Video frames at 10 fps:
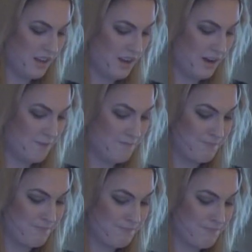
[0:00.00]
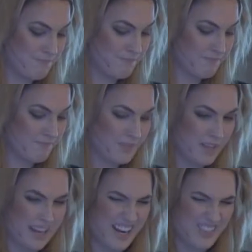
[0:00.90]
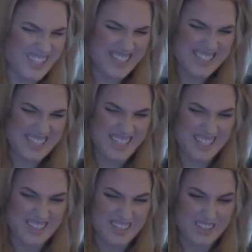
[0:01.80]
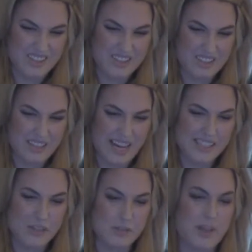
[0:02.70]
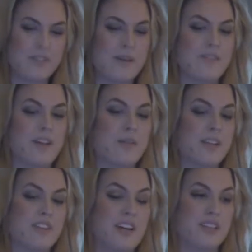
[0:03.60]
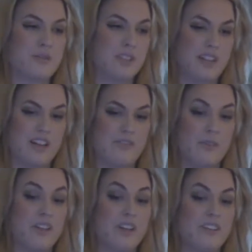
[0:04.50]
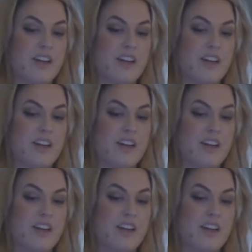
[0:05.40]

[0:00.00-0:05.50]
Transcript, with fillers: Um, and I realized that as I was away from my family in grad school in California,